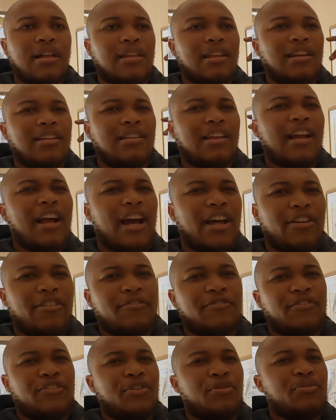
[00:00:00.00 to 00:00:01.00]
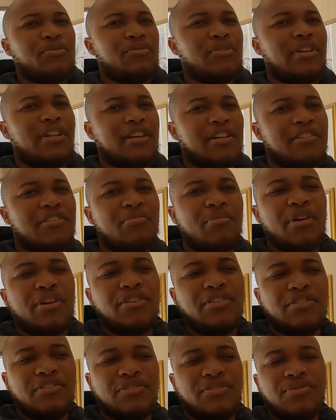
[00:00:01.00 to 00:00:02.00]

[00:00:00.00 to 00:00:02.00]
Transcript: Like they kind of don't really expect you